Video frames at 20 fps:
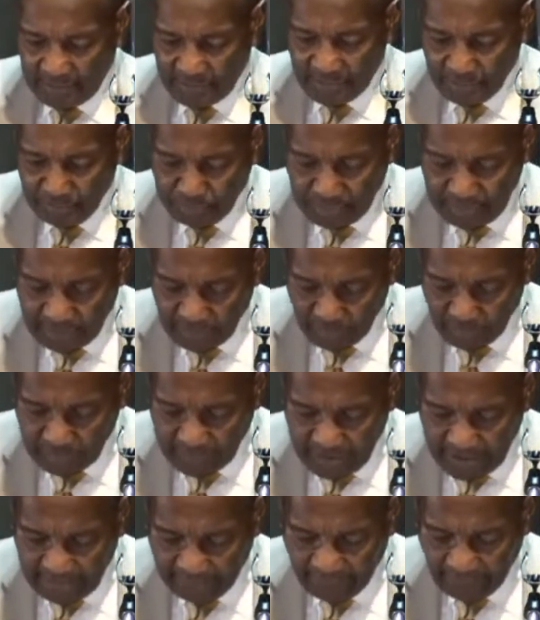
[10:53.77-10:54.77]
to plead on
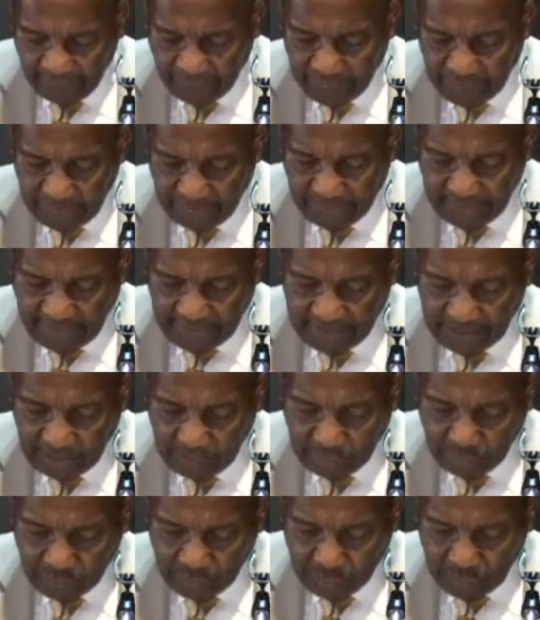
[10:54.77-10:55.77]
behalf of another. That
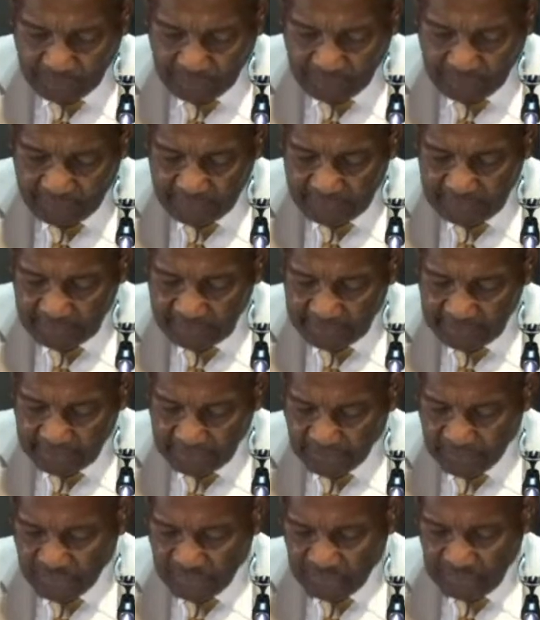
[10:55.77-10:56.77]
goes with
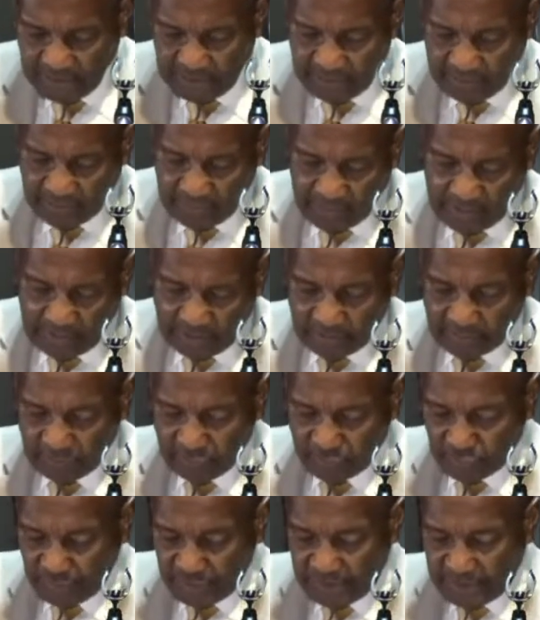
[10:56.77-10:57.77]
intercede.
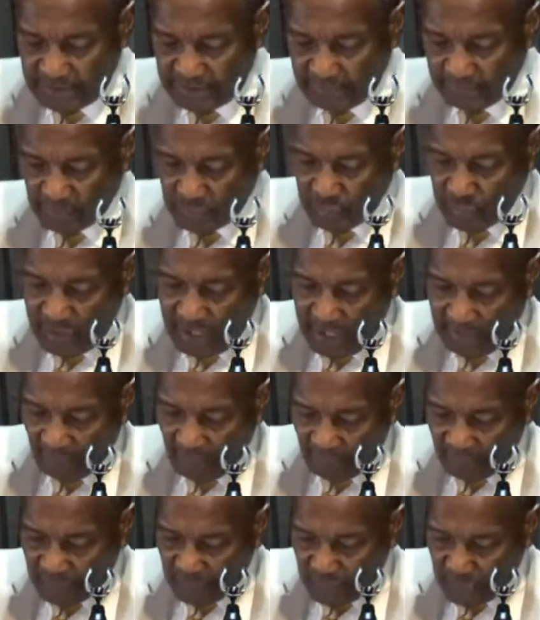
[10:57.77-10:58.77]
Dream, to have
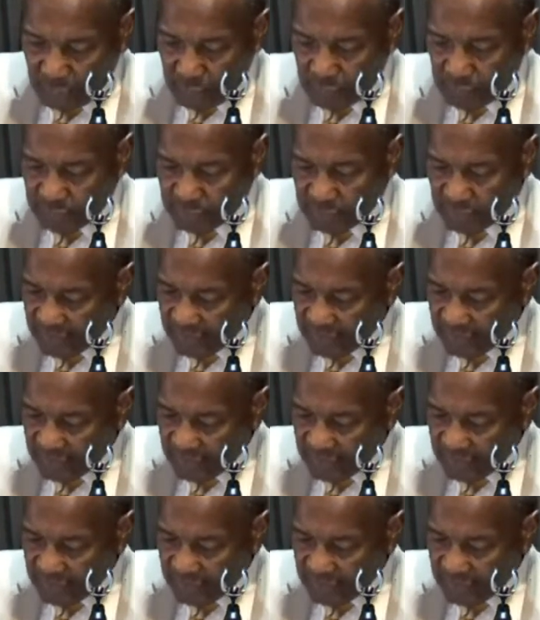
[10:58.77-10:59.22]
a view, to